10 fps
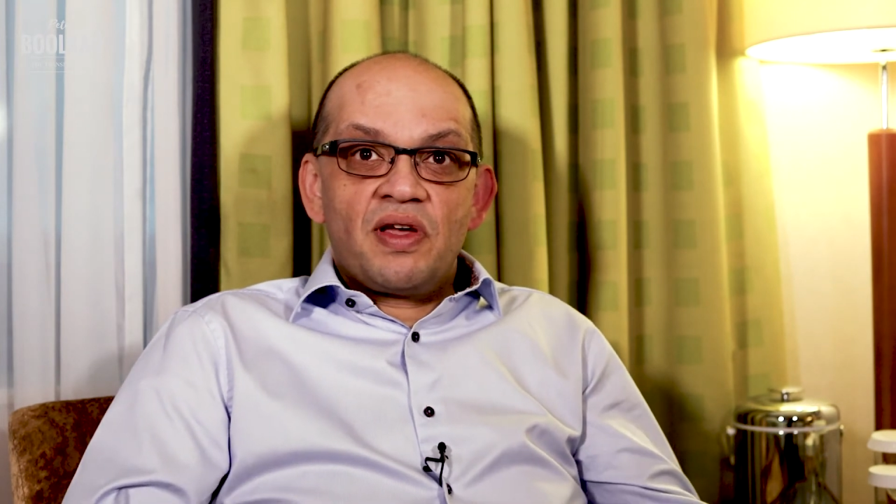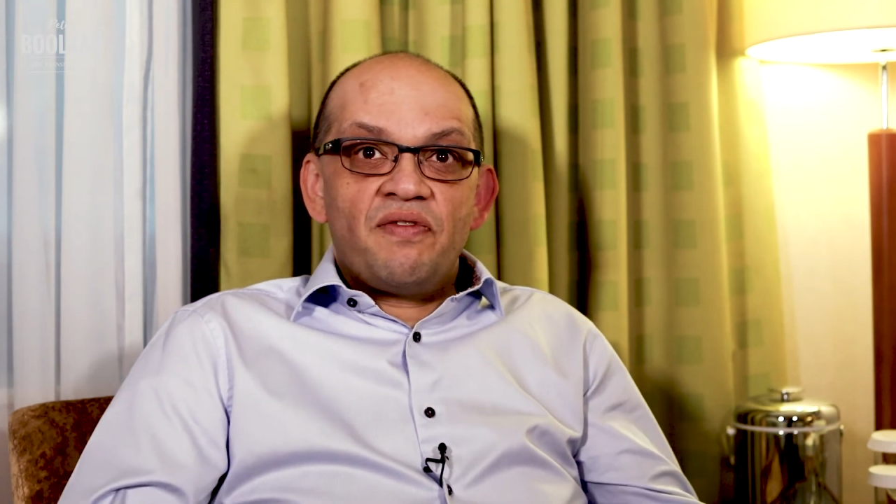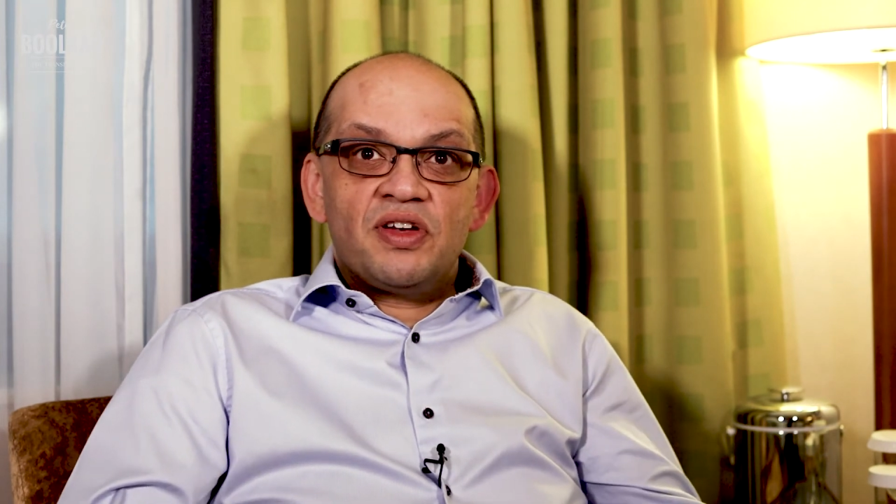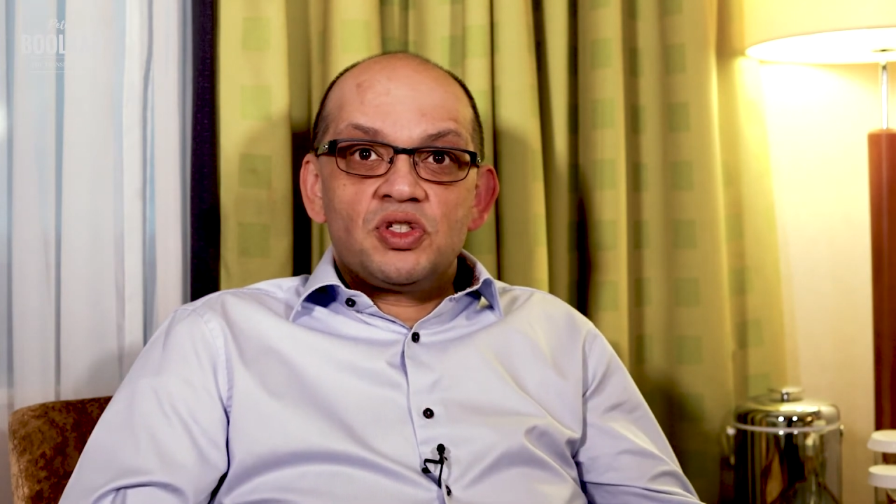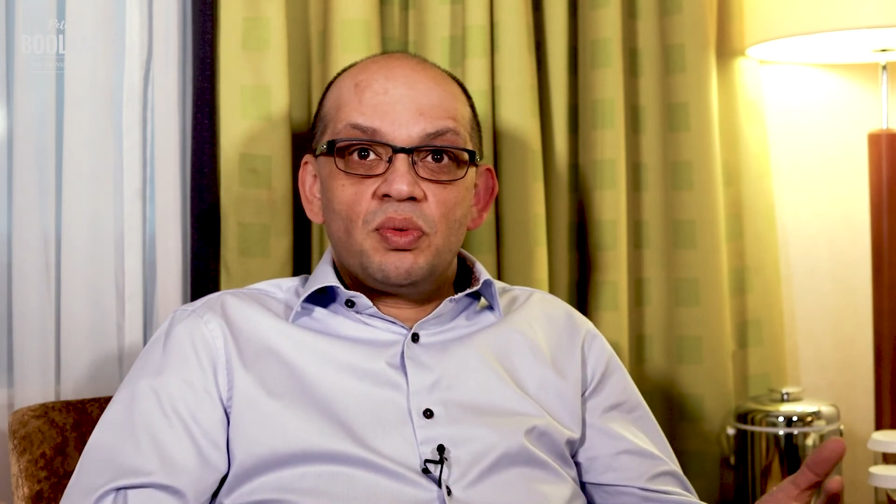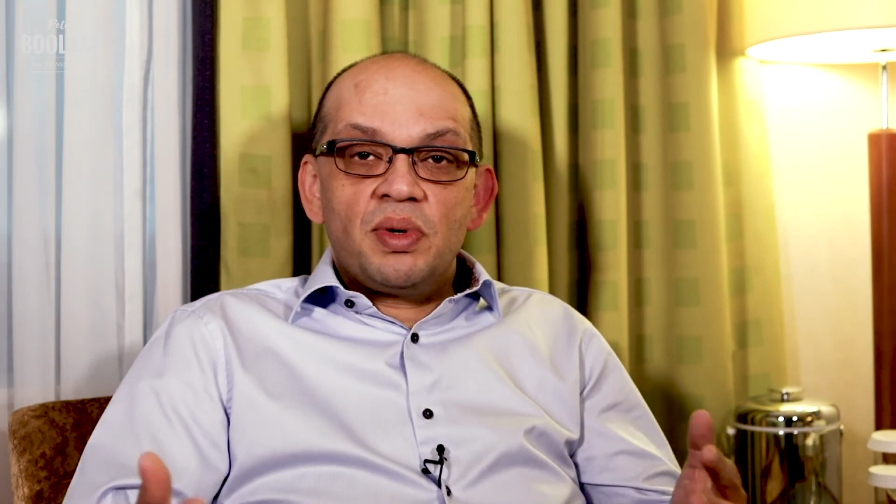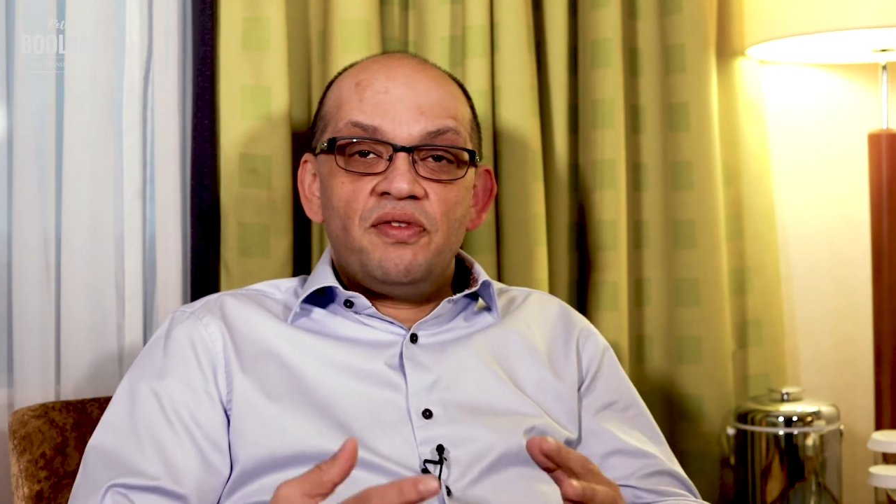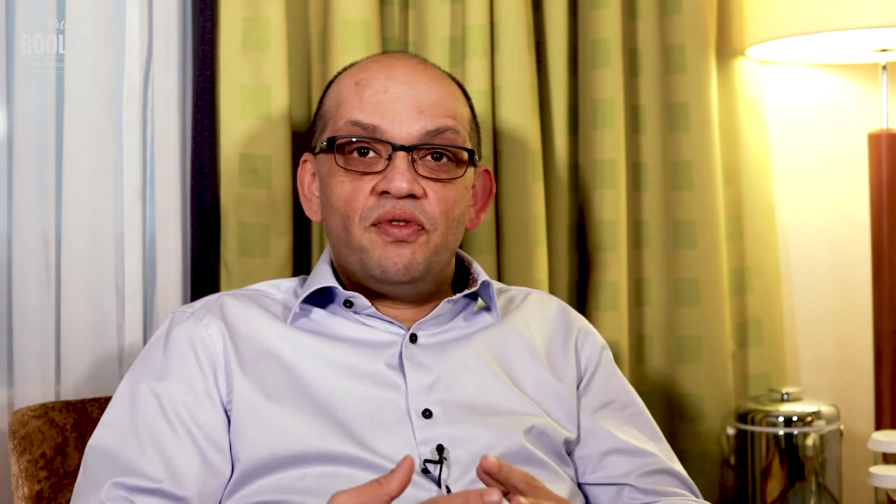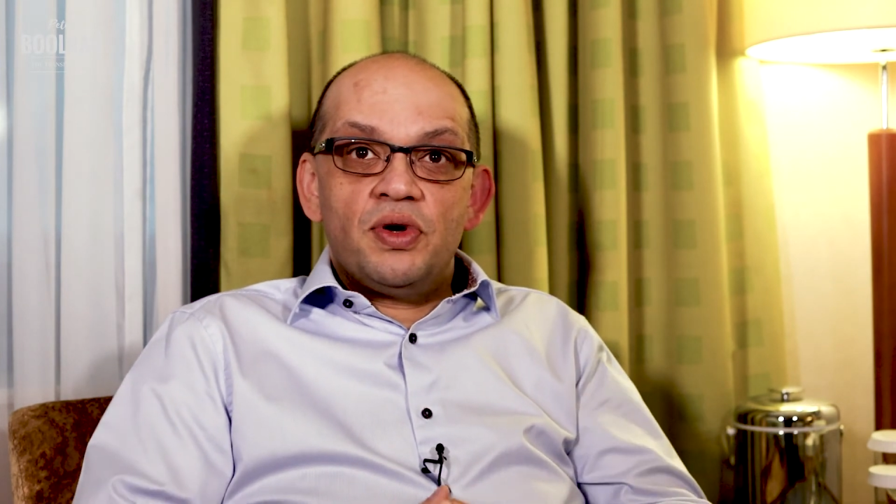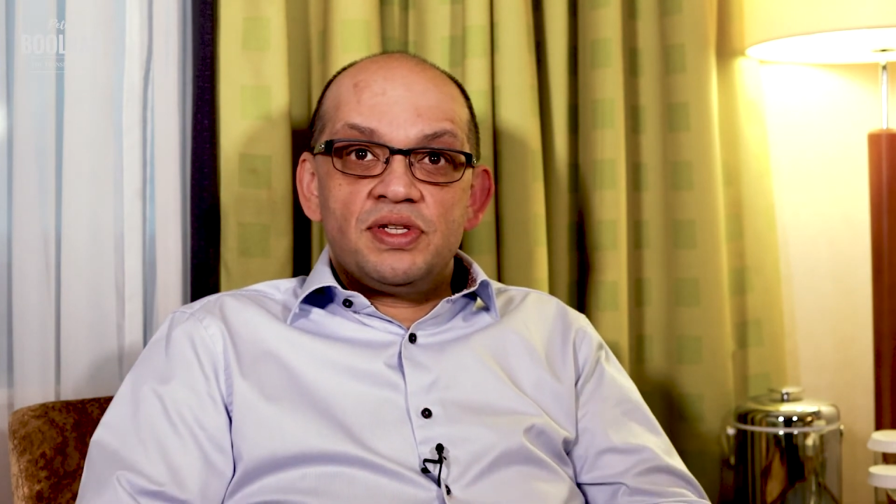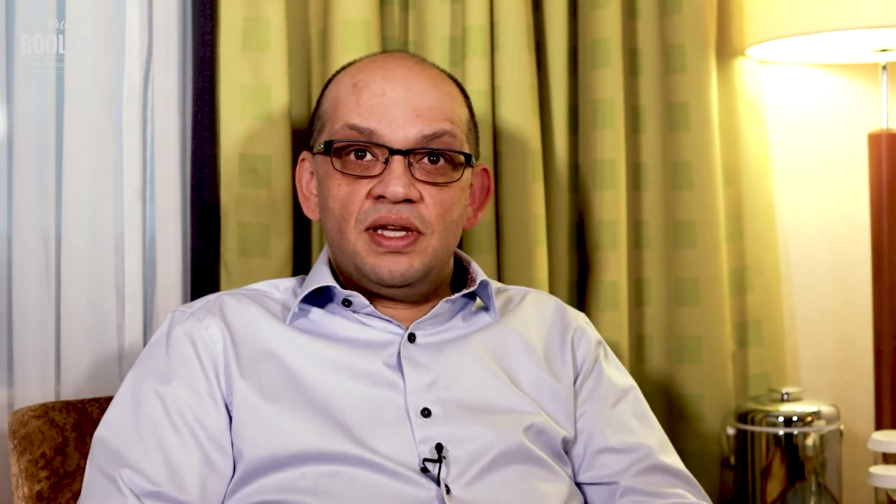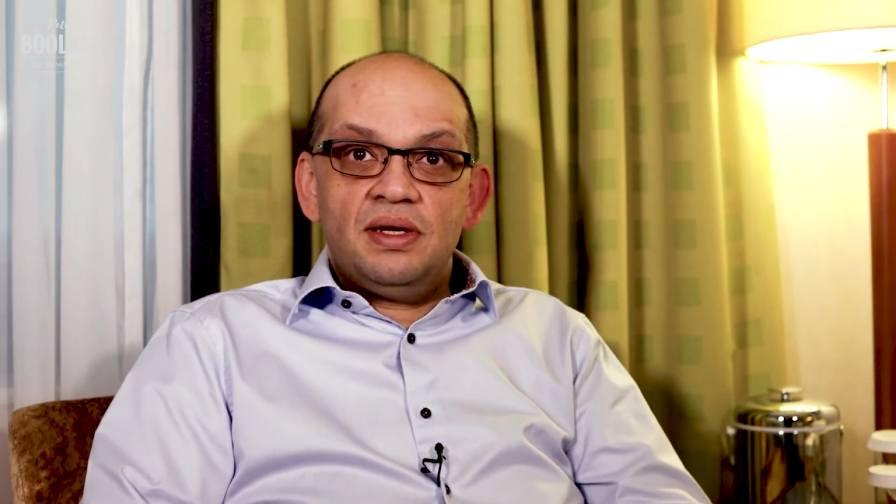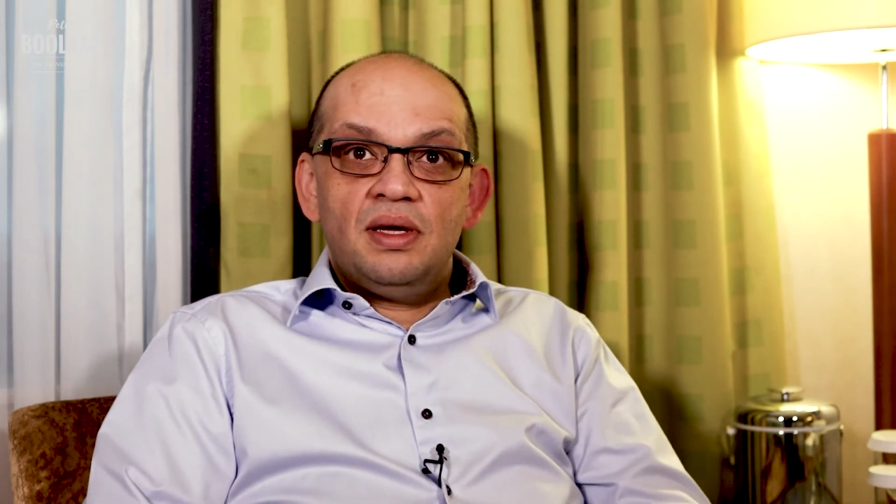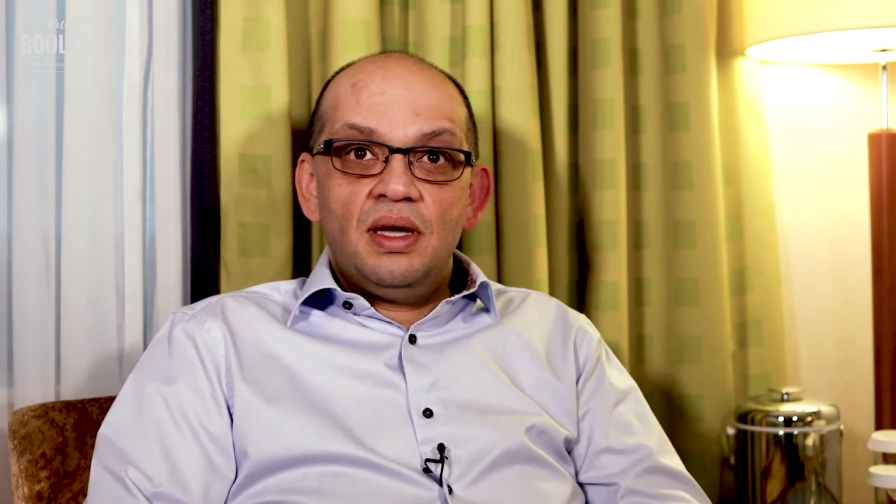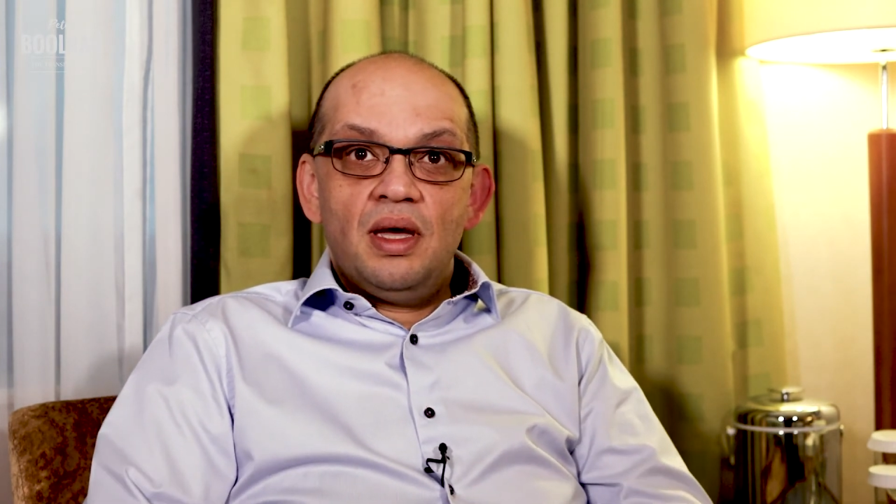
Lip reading: if I stopped invoicing